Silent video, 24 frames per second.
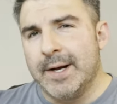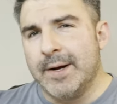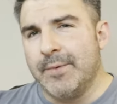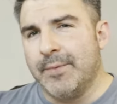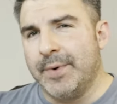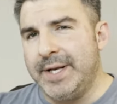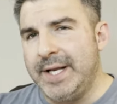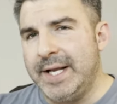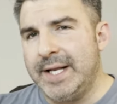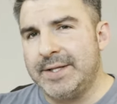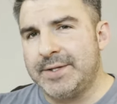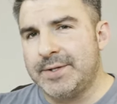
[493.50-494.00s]

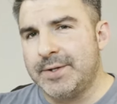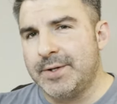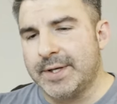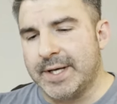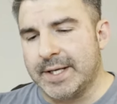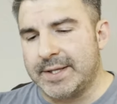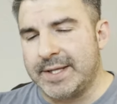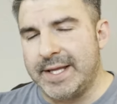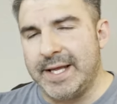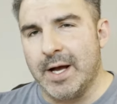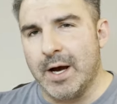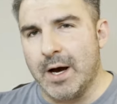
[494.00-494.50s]
we need to look
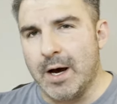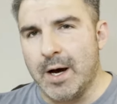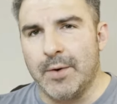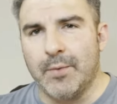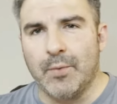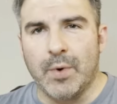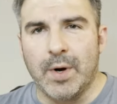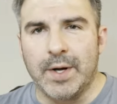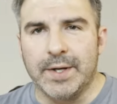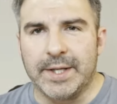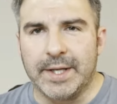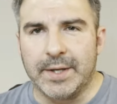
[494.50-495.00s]
at the
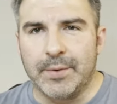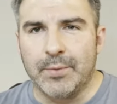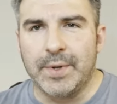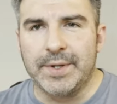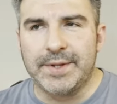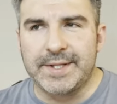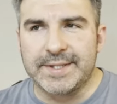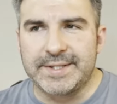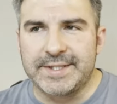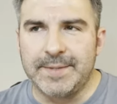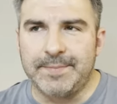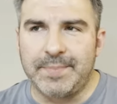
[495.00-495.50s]
unwanted. And
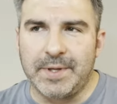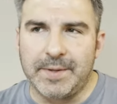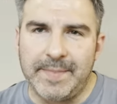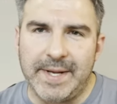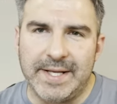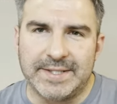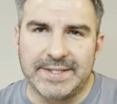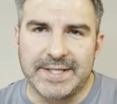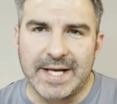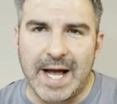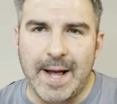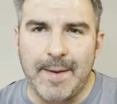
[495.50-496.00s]
what this simply
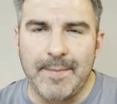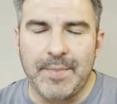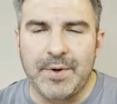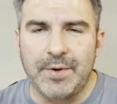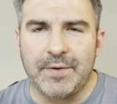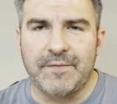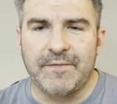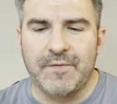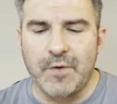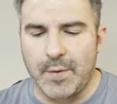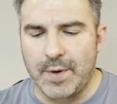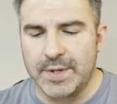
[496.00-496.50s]
means is I'm
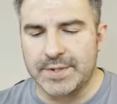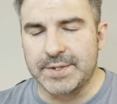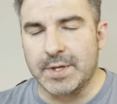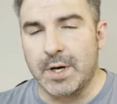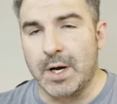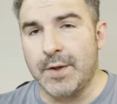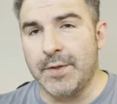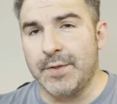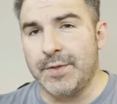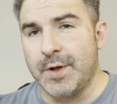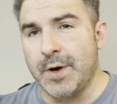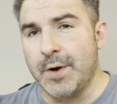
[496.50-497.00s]
going to focus
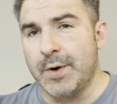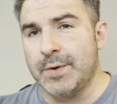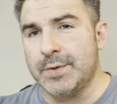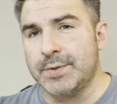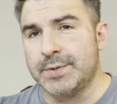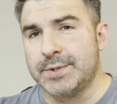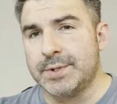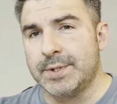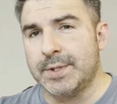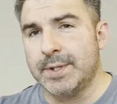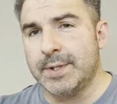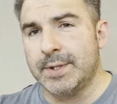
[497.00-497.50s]
on
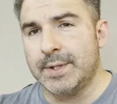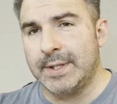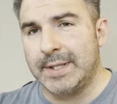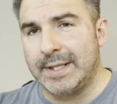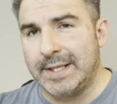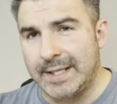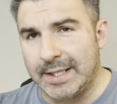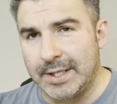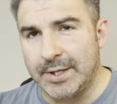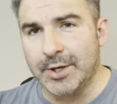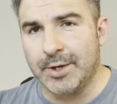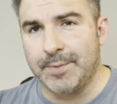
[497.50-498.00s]
those
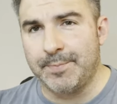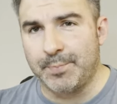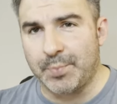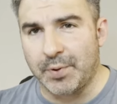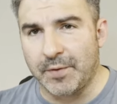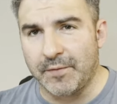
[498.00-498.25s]
good